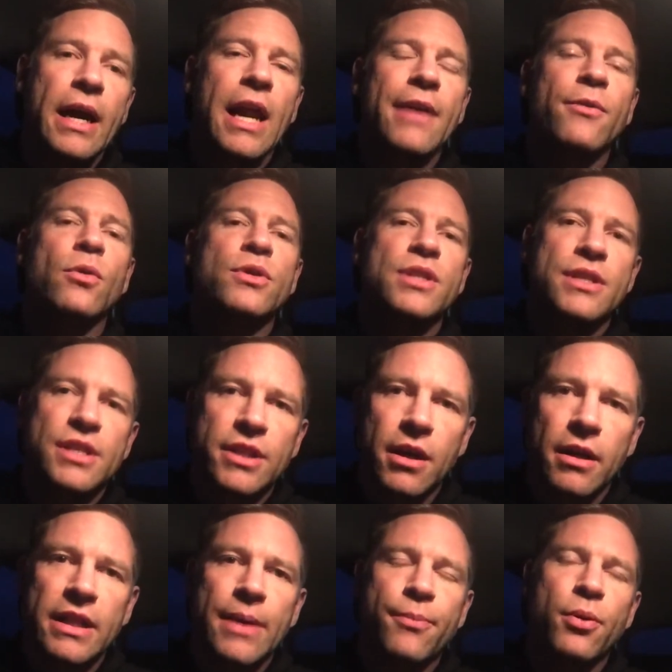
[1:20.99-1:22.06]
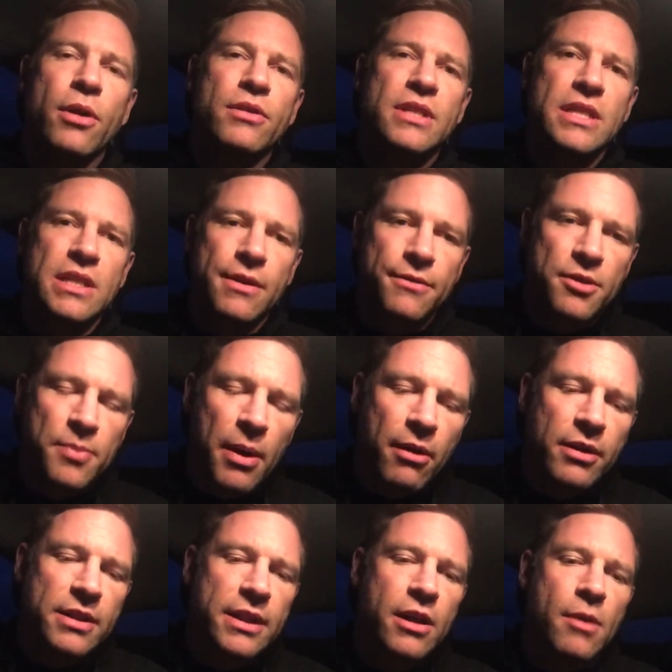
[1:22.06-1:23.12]
And I've also started that process. I've
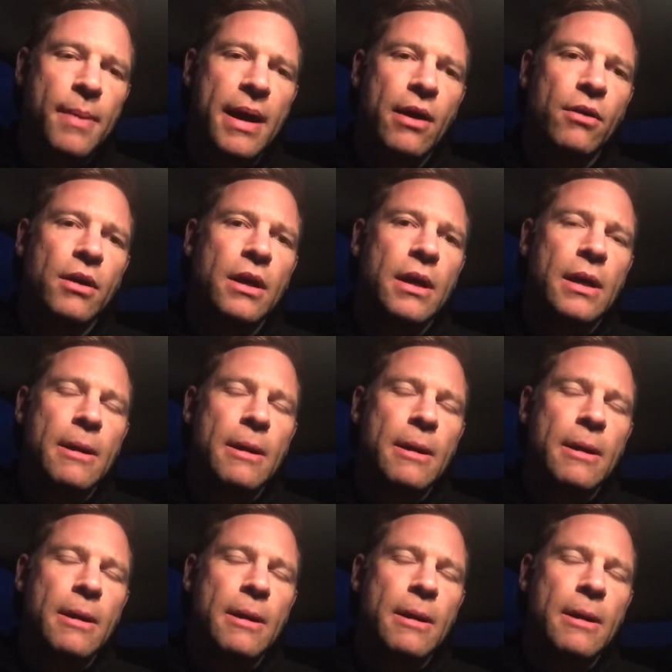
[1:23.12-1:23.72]
spoken to her about